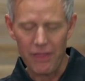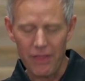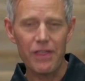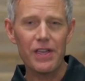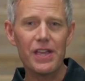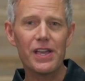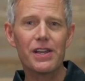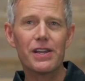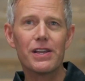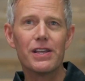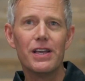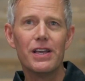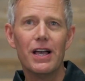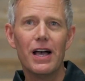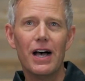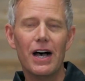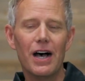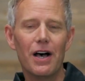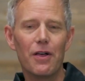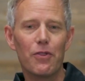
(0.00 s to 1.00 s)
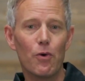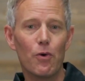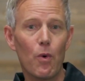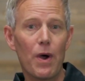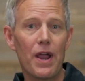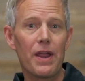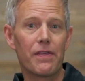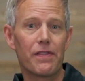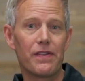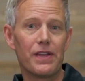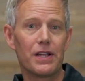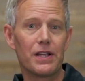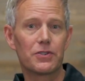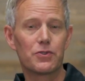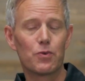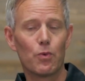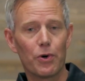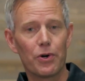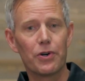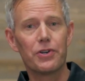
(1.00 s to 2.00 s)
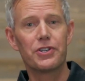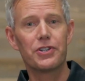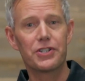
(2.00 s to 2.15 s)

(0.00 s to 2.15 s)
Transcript: than the way things were